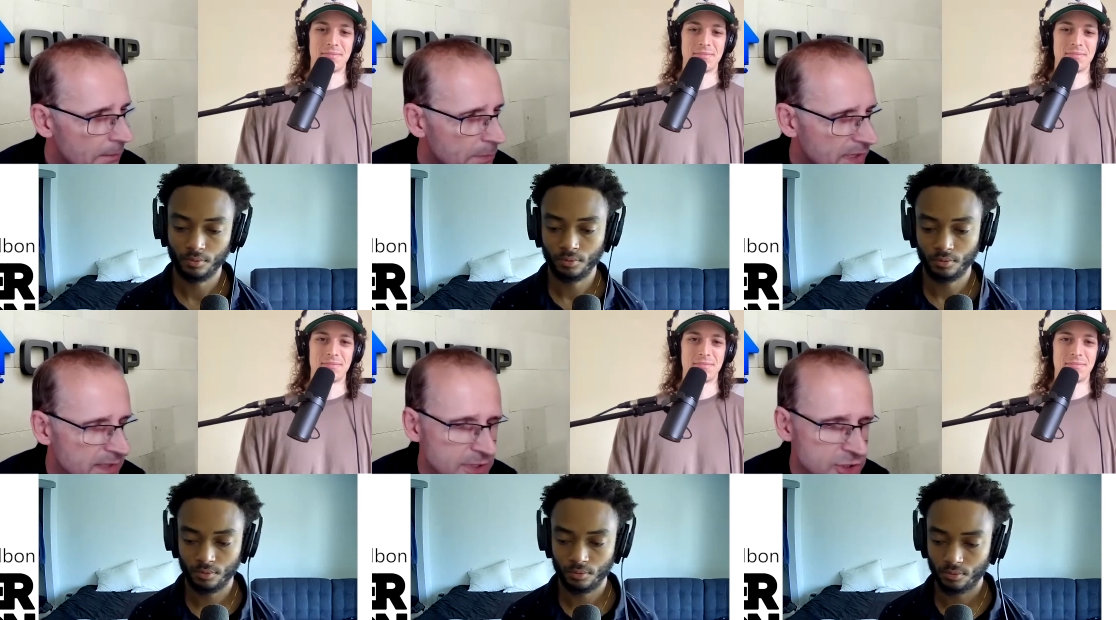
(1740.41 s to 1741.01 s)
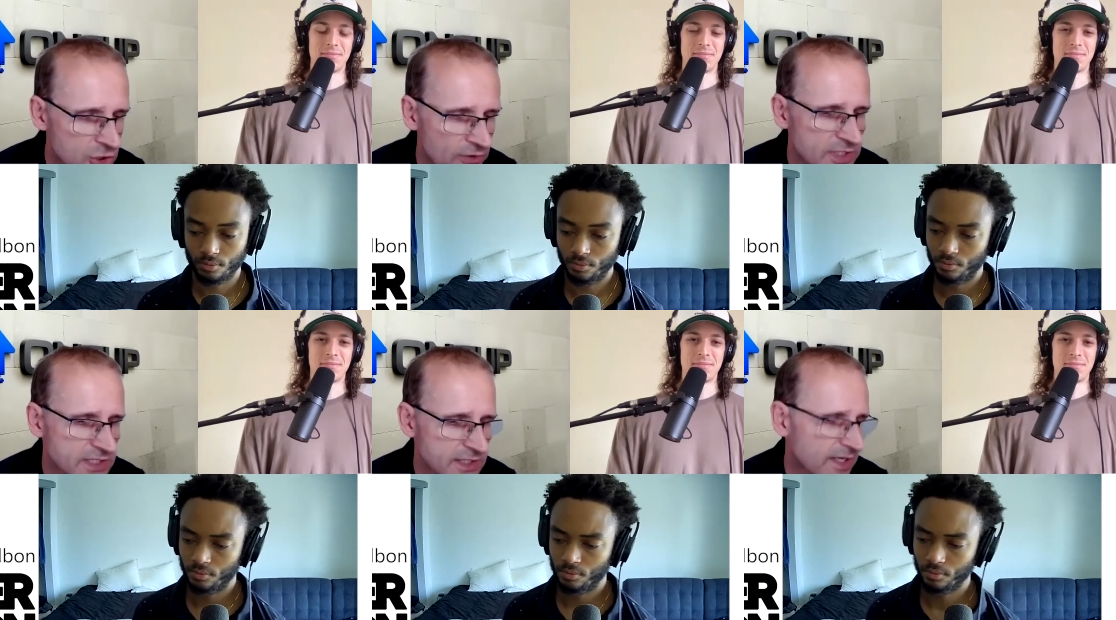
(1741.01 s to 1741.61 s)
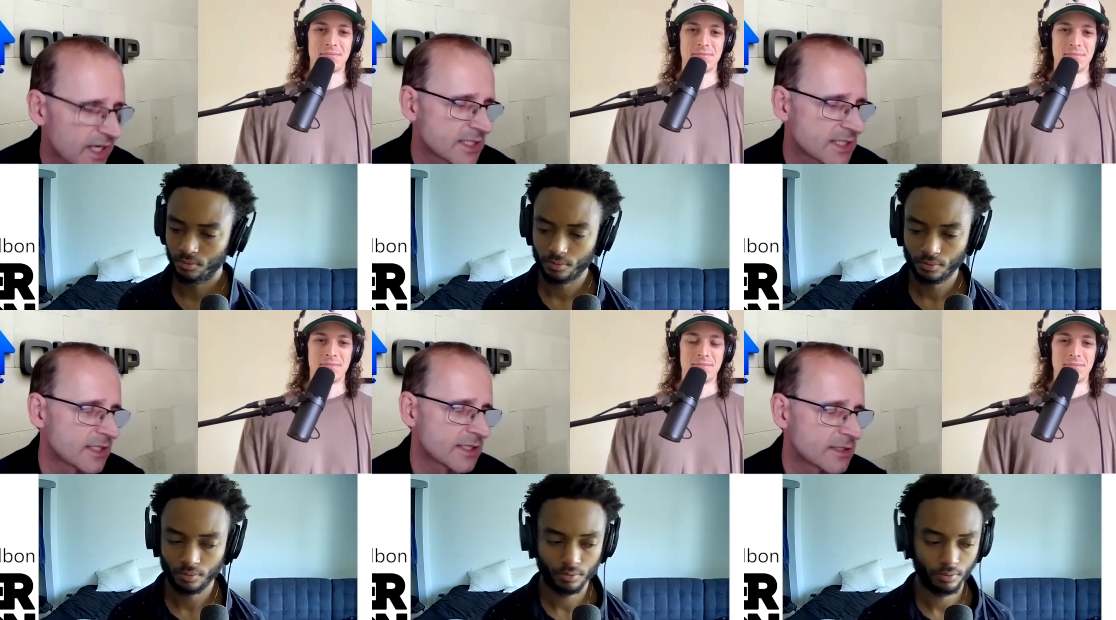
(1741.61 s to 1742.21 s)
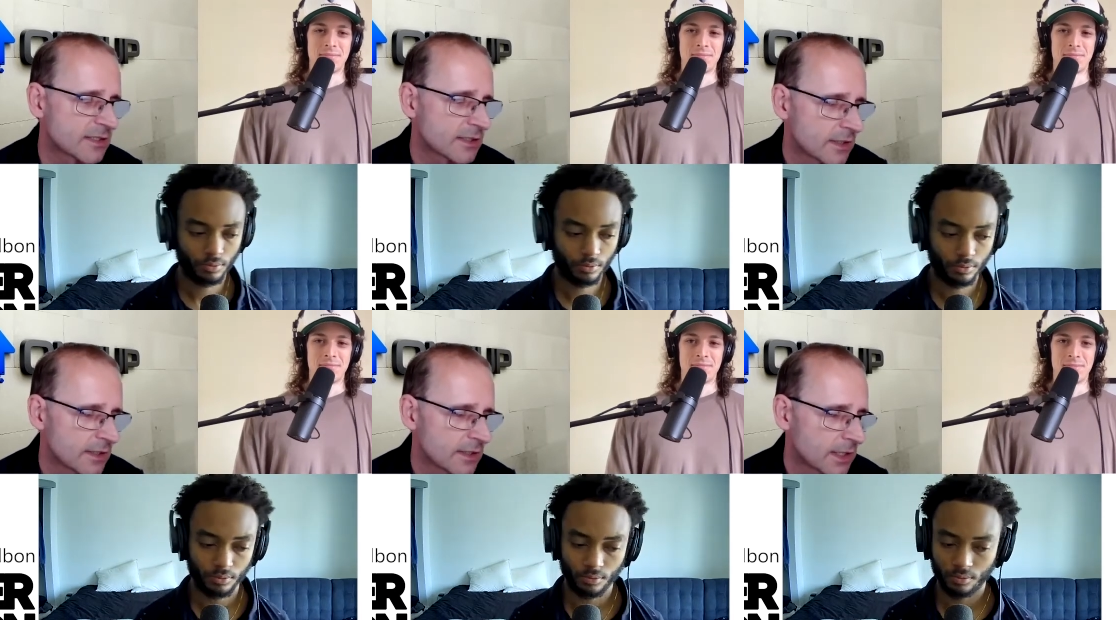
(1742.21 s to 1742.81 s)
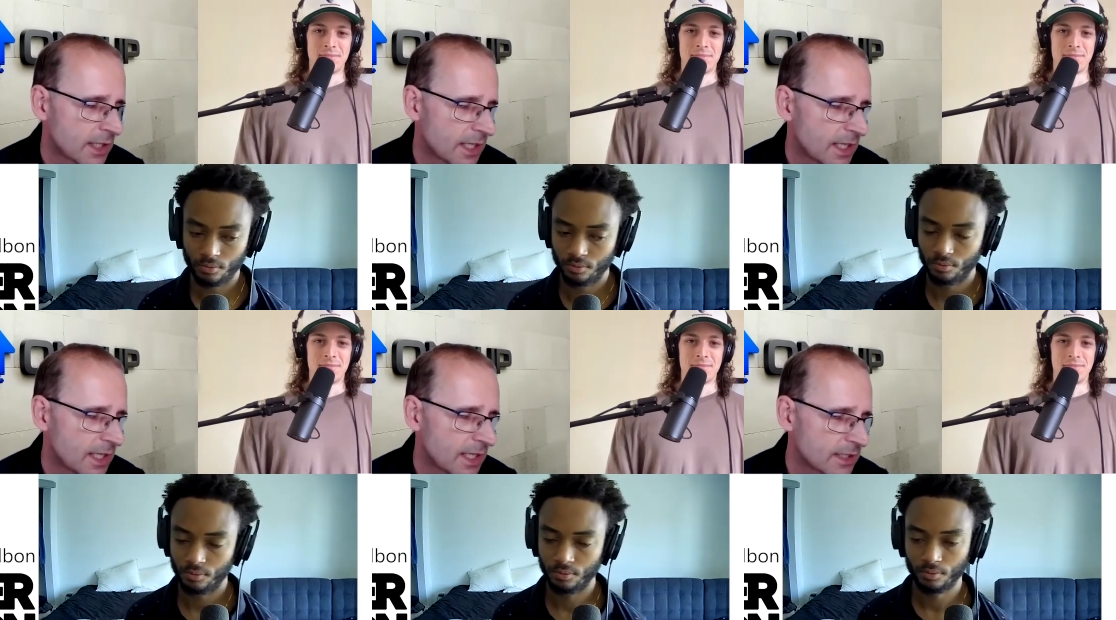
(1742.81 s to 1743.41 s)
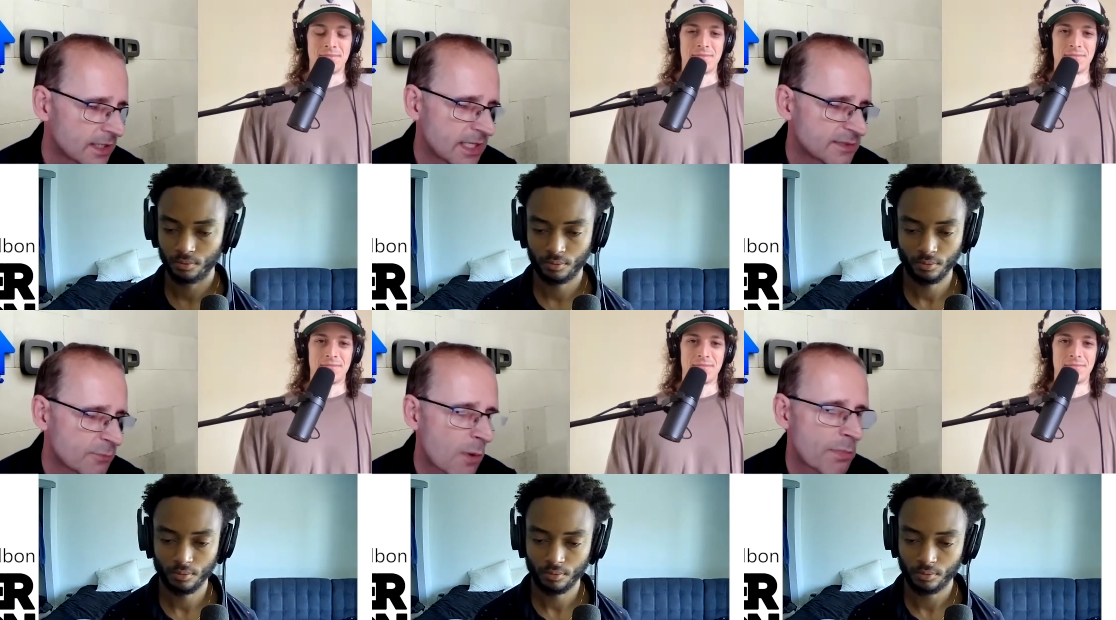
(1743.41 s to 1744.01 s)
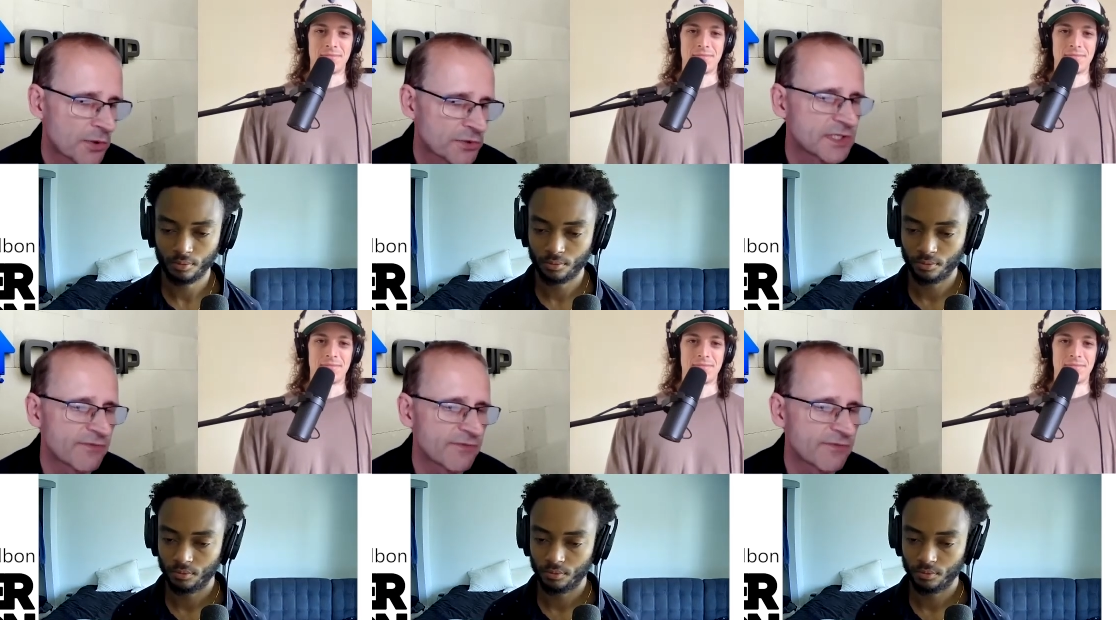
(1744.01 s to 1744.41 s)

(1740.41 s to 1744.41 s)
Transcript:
Speaker 1: but in the majority of cases, it, it's more positive